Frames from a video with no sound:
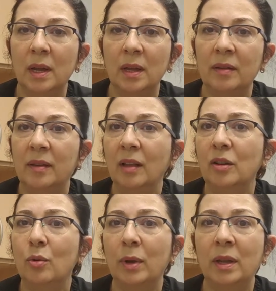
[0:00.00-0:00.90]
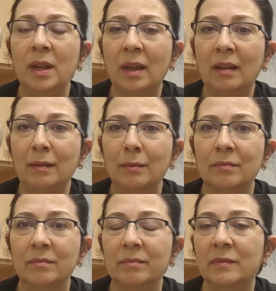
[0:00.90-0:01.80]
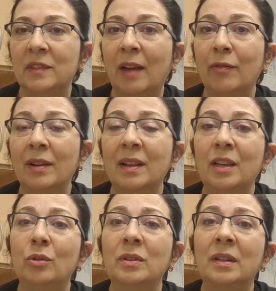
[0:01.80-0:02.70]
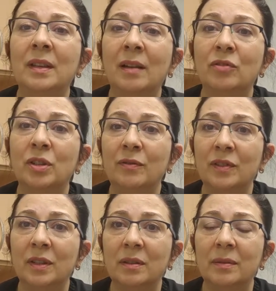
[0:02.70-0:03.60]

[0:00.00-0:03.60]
is not going in, definitely your teeth have shifted.